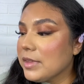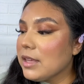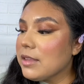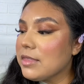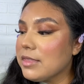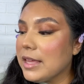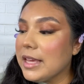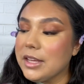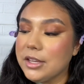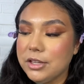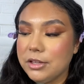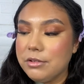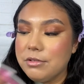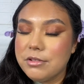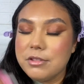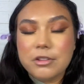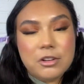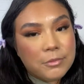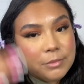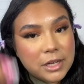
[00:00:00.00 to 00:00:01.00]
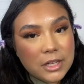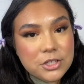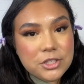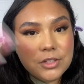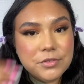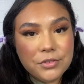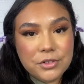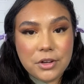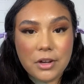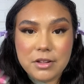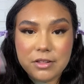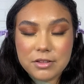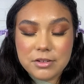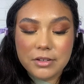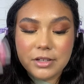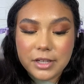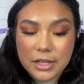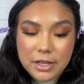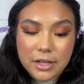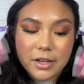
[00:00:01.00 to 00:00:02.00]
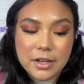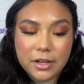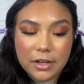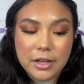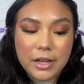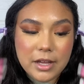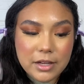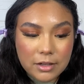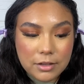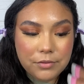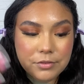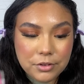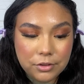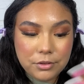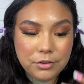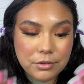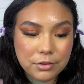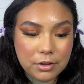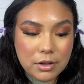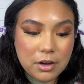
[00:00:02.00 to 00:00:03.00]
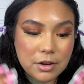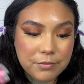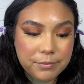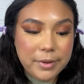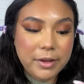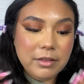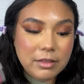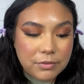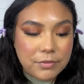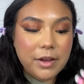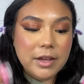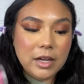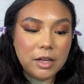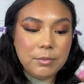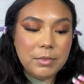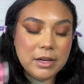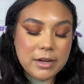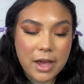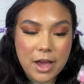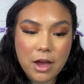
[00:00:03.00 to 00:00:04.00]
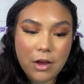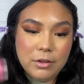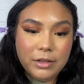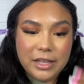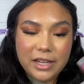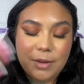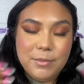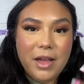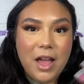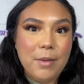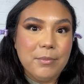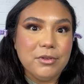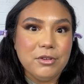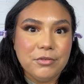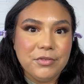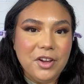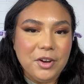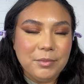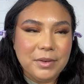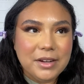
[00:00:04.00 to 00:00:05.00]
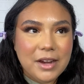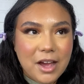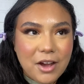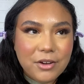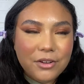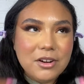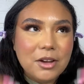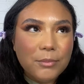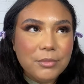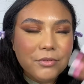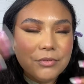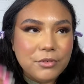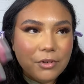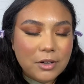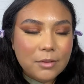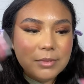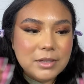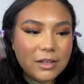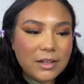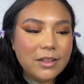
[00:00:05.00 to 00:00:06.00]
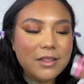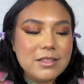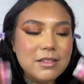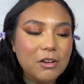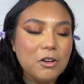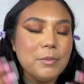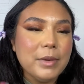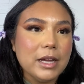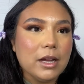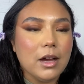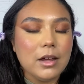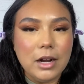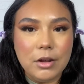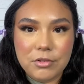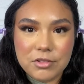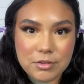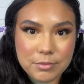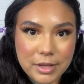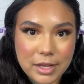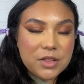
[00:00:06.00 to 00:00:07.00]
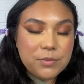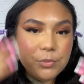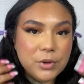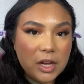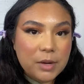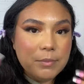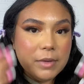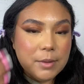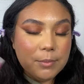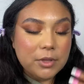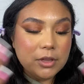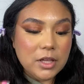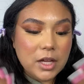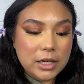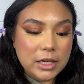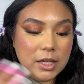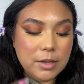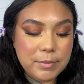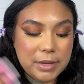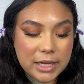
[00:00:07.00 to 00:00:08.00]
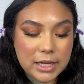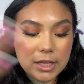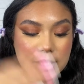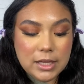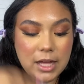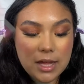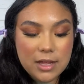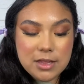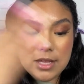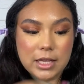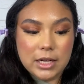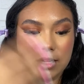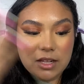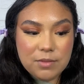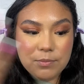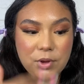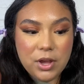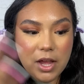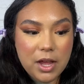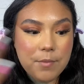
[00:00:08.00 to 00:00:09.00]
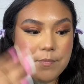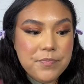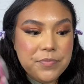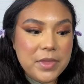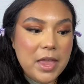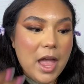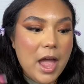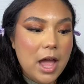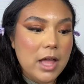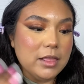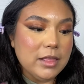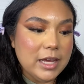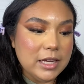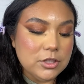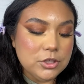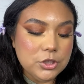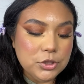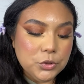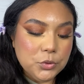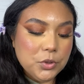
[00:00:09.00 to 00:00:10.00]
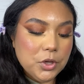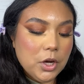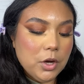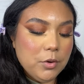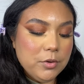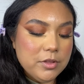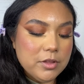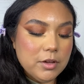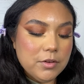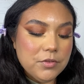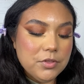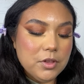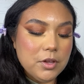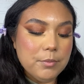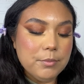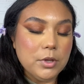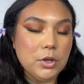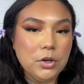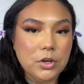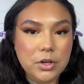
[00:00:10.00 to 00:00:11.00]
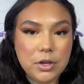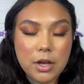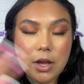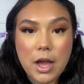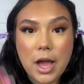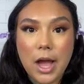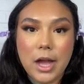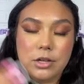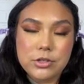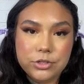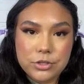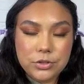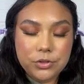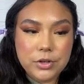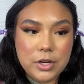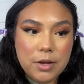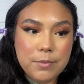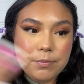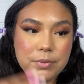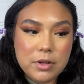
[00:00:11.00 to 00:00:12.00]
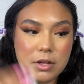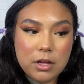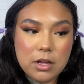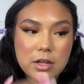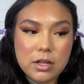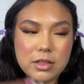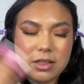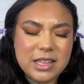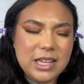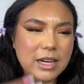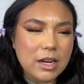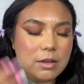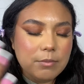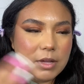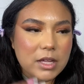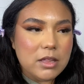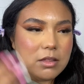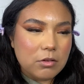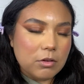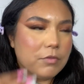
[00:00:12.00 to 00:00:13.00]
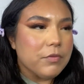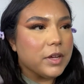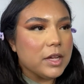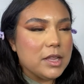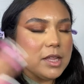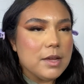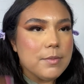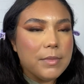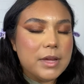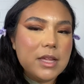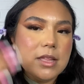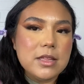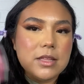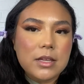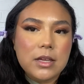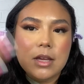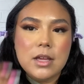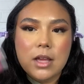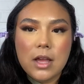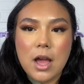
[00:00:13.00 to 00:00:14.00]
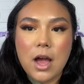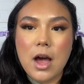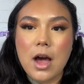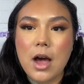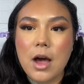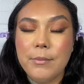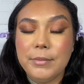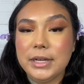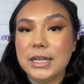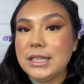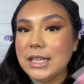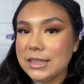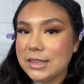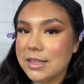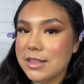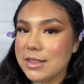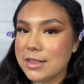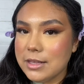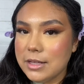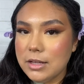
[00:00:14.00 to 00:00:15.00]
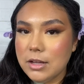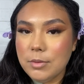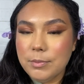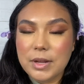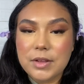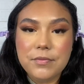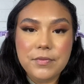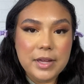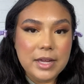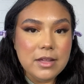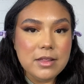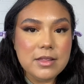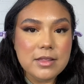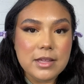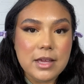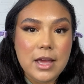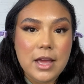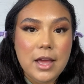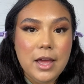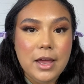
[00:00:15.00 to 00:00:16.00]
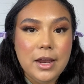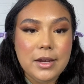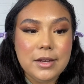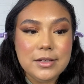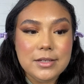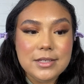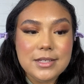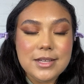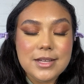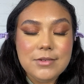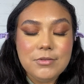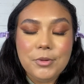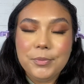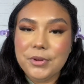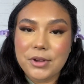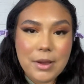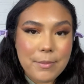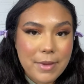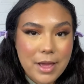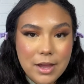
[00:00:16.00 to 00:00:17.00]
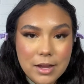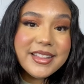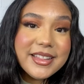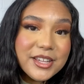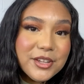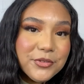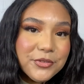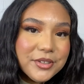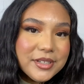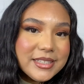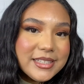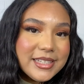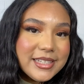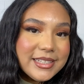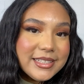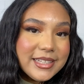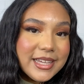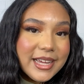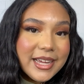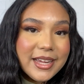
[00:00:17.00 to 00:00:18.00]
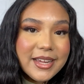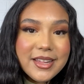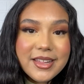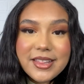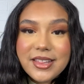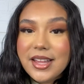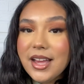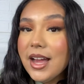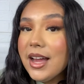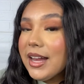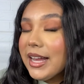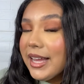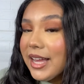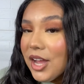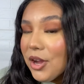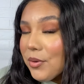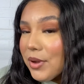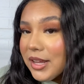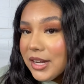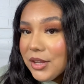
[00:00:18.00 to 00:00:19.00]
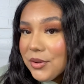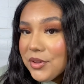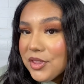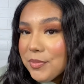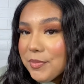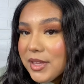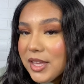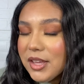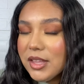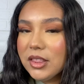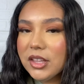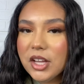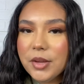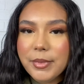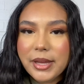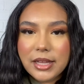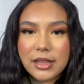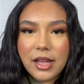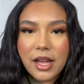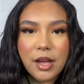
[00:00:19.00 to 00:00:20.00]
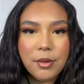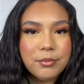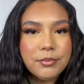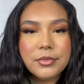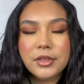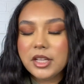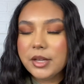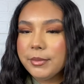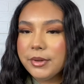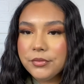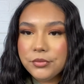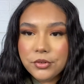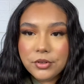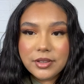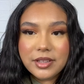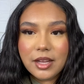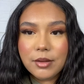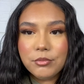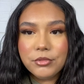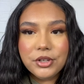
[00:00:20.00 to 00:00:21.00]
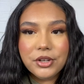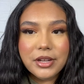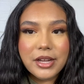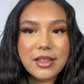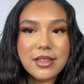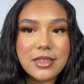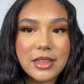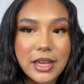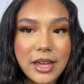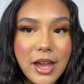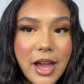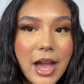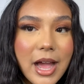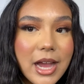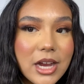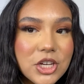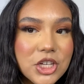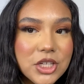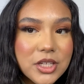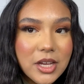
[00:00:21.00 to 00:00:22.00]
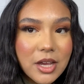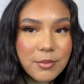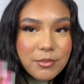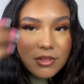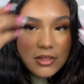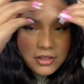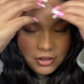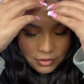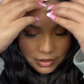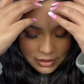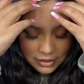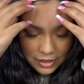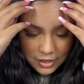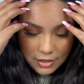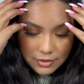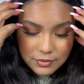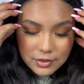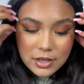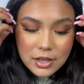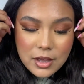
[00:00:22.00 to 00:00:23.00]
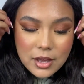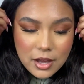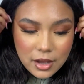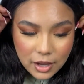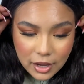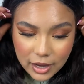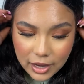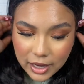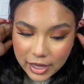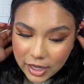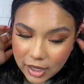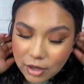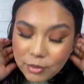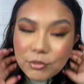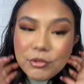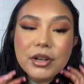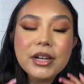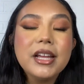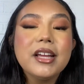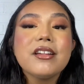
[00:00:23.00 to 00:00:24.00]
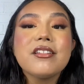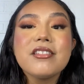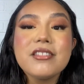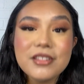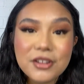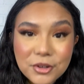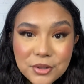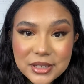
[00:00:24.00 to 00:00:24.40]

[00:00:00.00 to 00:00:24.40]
thank you so much if you are still here. And if you are barely finding me now, like I'm happy you found me now and not before, because oh my god, I was a mess. Sprayed my Milani Make It Last setting spray and like 2 coats of the Milk Hydro Grip setting mist or fixing mist. I'm gonna let this sit on my face and we'll be right back. That's it for today's get ready with me. Look at my glam, look at my full glam. What do you guys think? I actually am so in love. I am running so